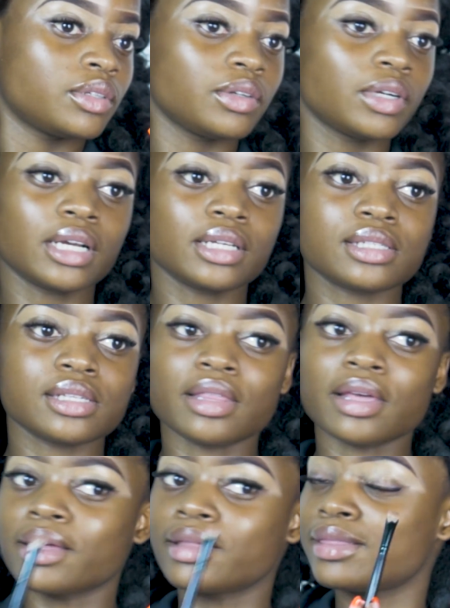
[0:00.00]
You guys see
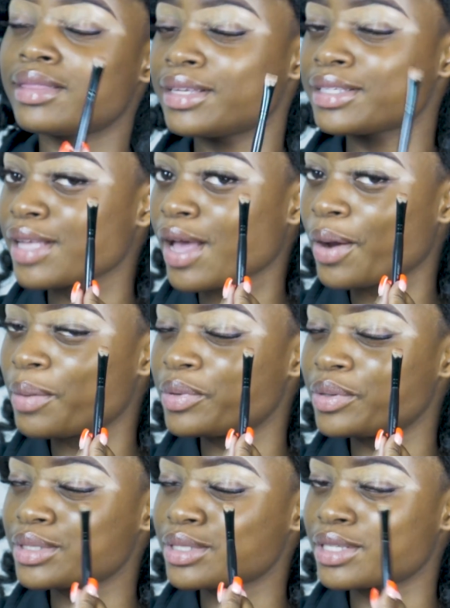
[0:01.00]
that this
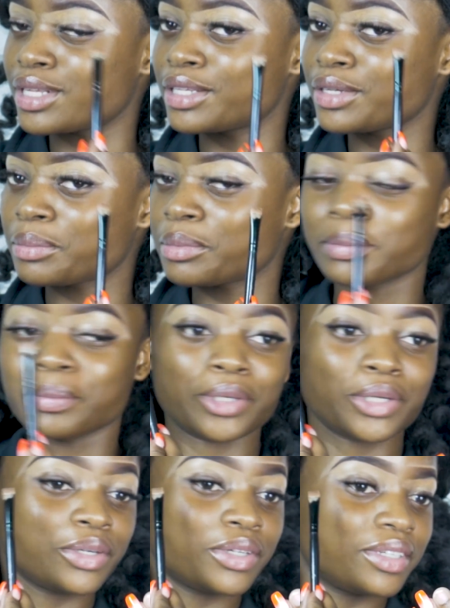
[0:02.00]
eyebrows is a little bit
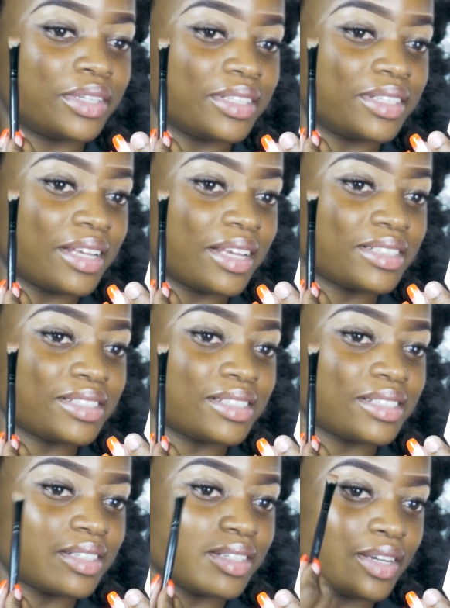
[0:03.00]
bigger than this
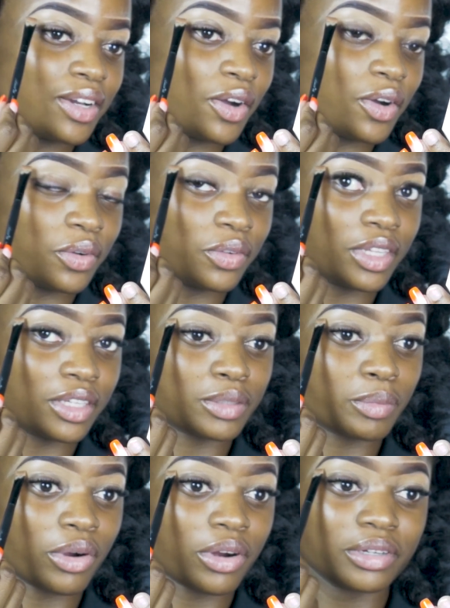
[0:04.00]
on
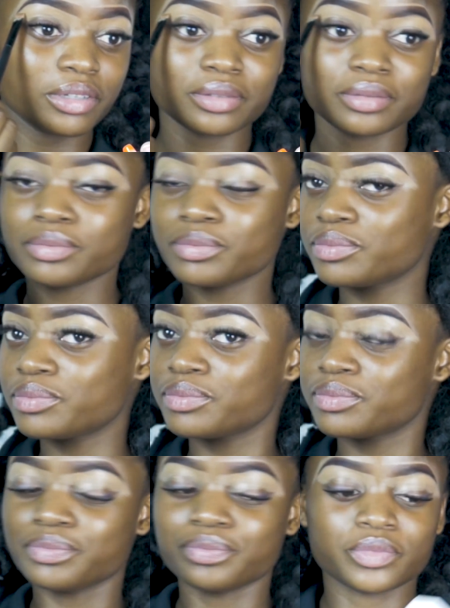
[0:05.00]
part.
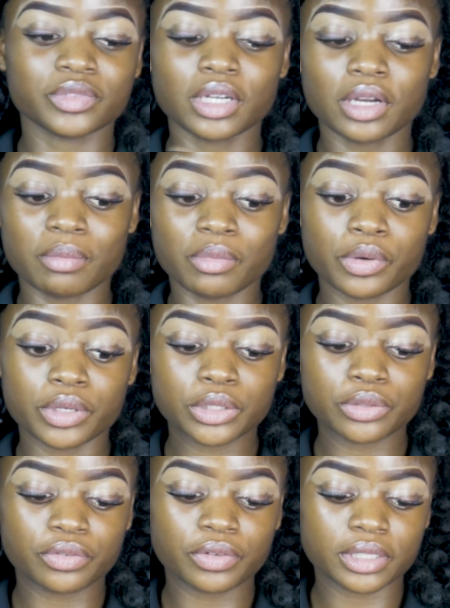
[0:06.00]
I'm going
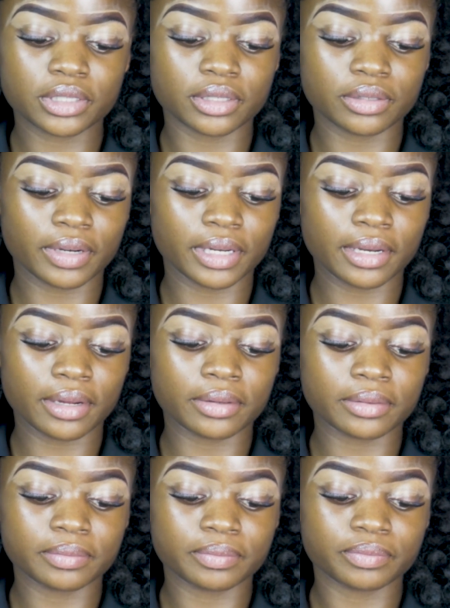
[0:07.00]
to fix it right
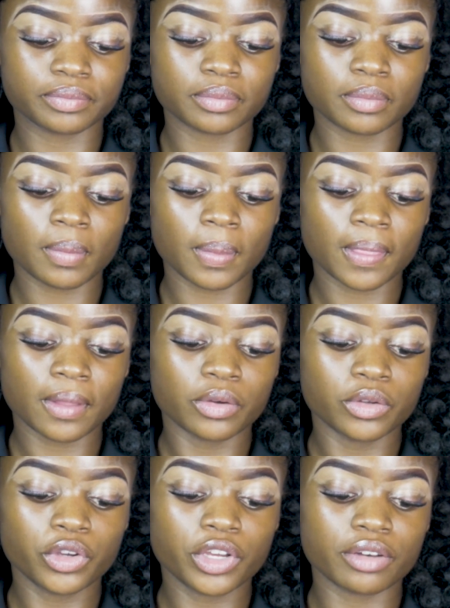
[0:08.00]
now.
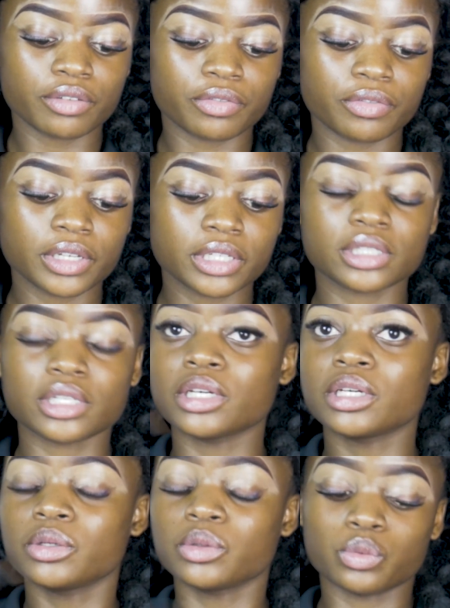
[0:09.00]
You can fix
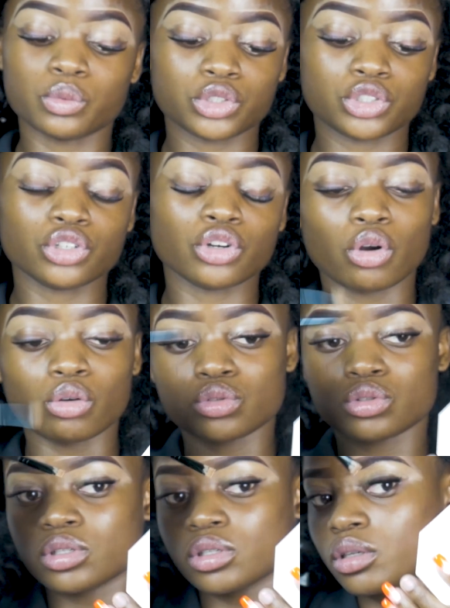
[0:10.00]
it with your
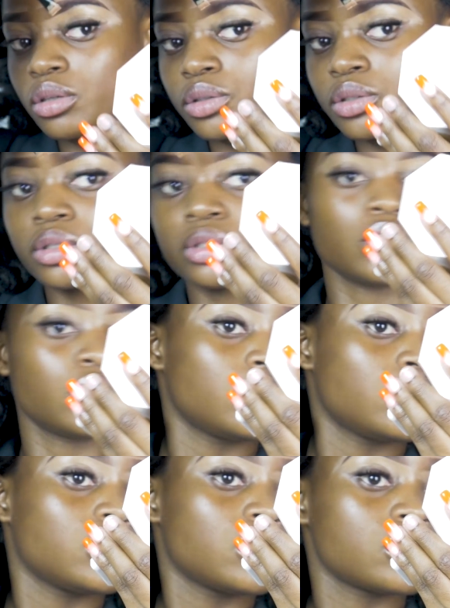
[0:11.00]
concealer.
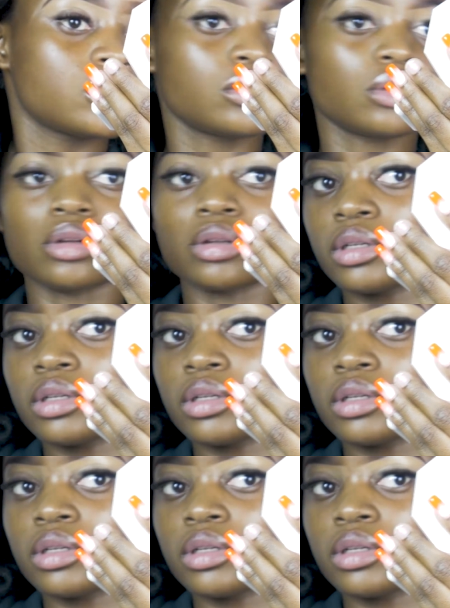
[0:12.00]
So